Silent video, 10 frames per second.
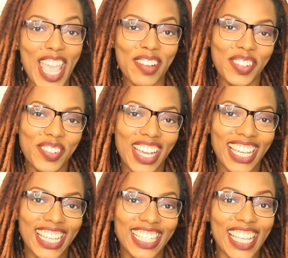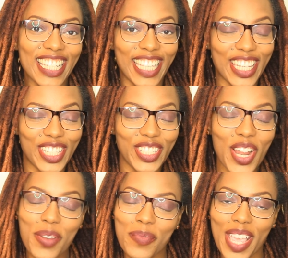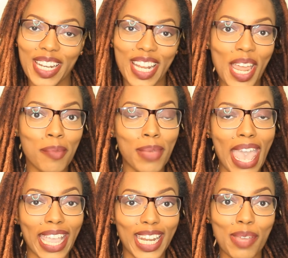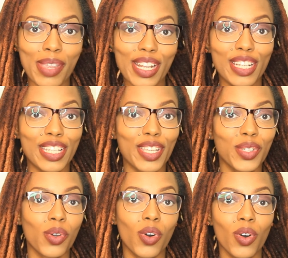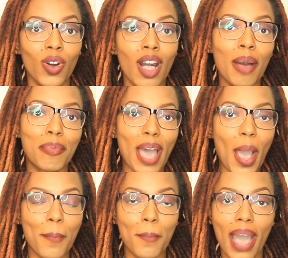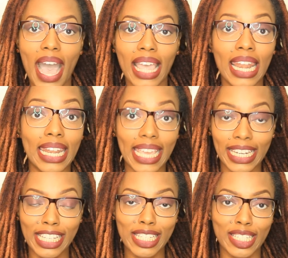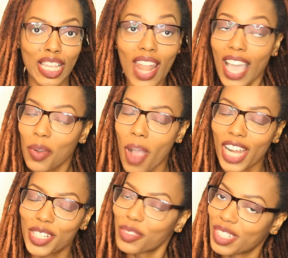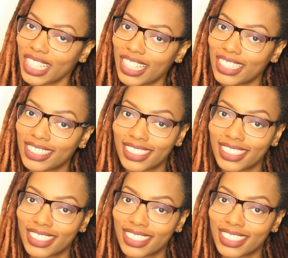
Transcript: Hey everyone, it's Keisha Charmaine and I'm back and I'm here to tell you all about my latest lock wash routine.